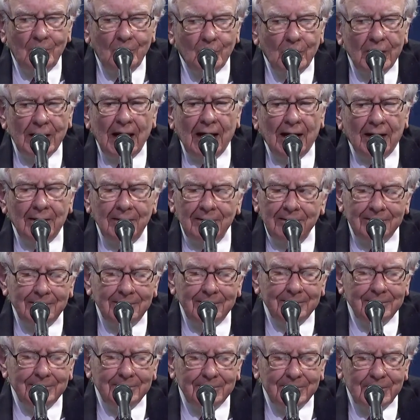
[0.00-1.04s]
had
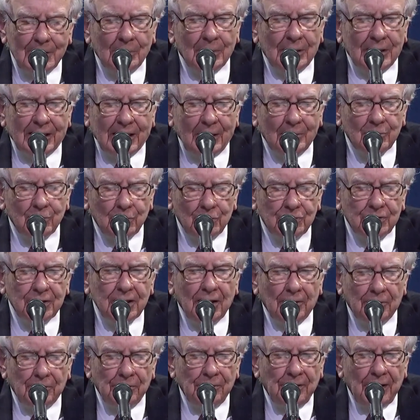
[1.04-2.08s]
somebody come to us
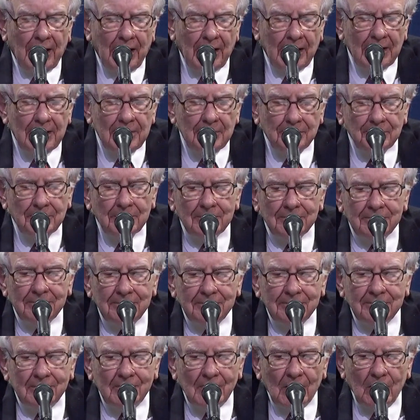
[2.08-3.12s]
the other day
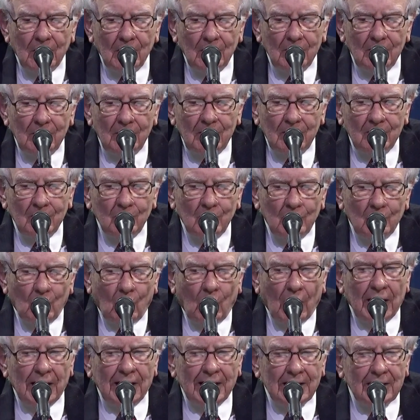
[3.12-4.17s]

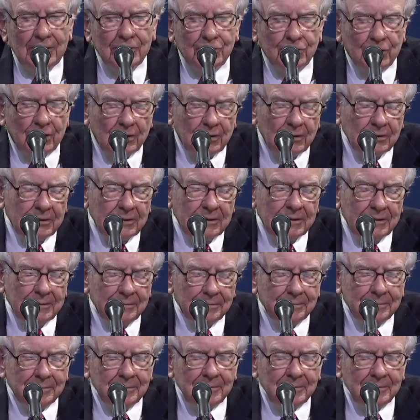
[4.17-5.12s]
wanting insurance